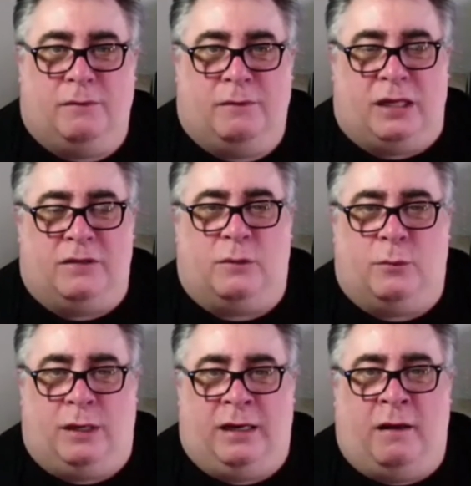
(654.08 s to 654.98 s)
things that
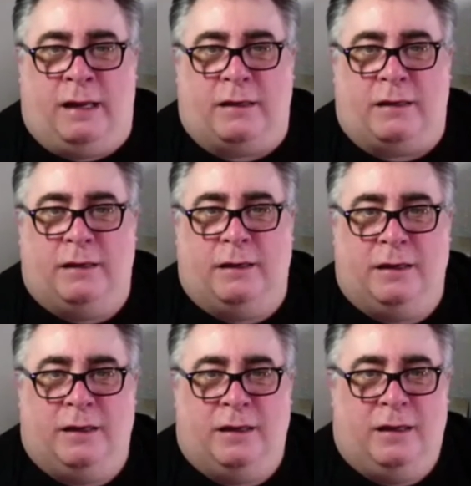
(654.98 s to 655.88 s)
we like.
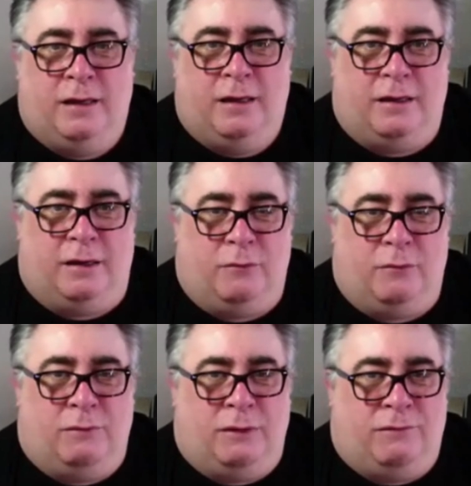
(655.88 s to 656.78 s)

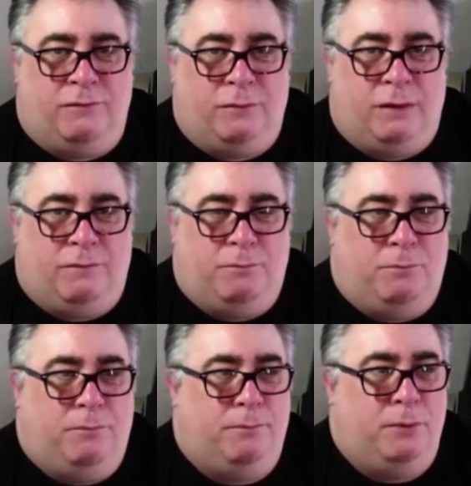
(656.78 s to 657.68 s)
We've
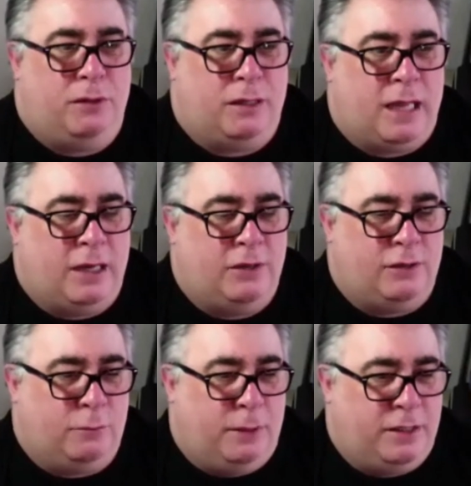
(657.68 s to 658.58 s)
put
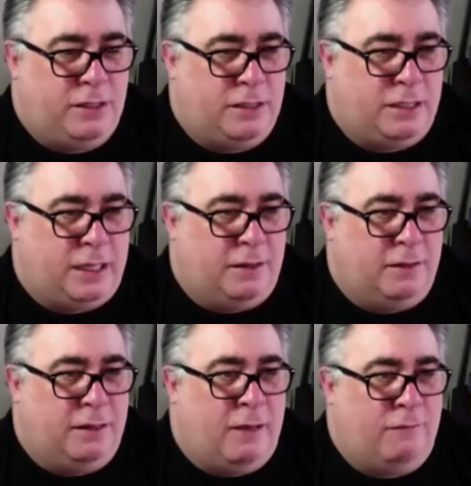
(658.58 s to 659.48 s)
occasional pitches together
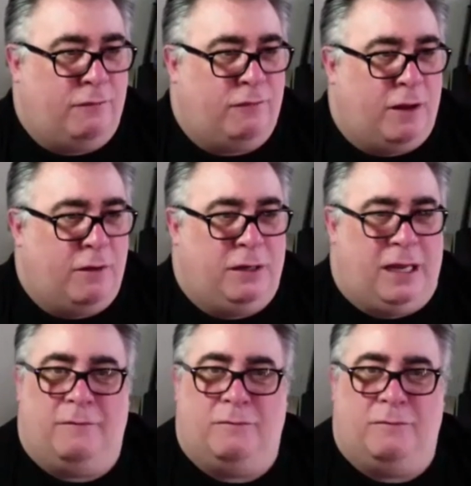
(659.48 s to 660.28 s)
that haven't flown yet